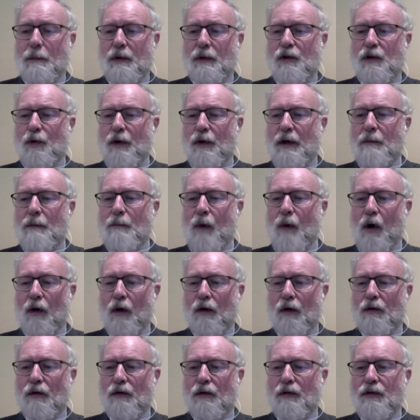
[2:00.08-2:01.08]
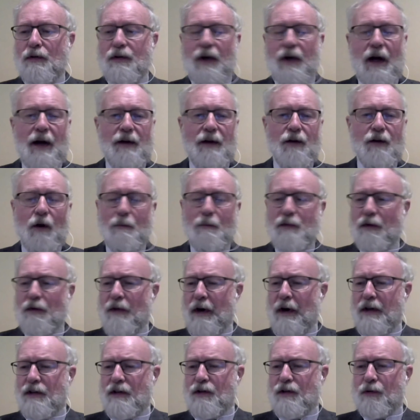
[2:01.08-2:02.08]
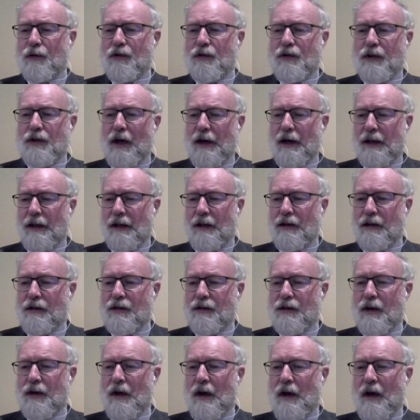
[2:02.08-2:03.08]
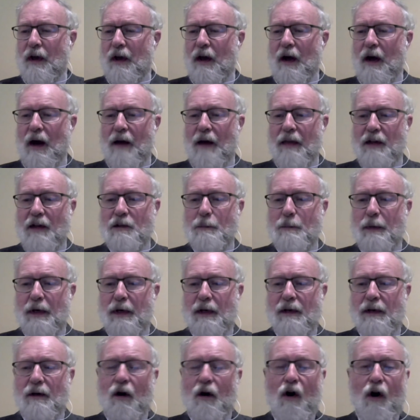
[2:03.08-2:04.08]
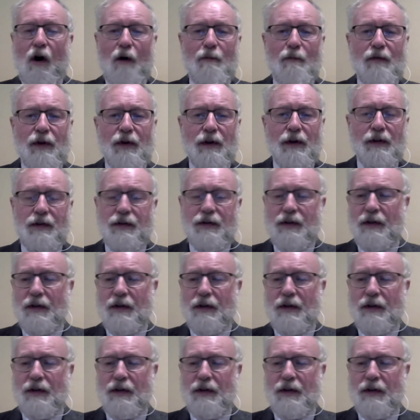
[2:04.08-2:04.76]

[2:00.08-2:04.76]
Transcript: between models and observational studies, and that's been obvious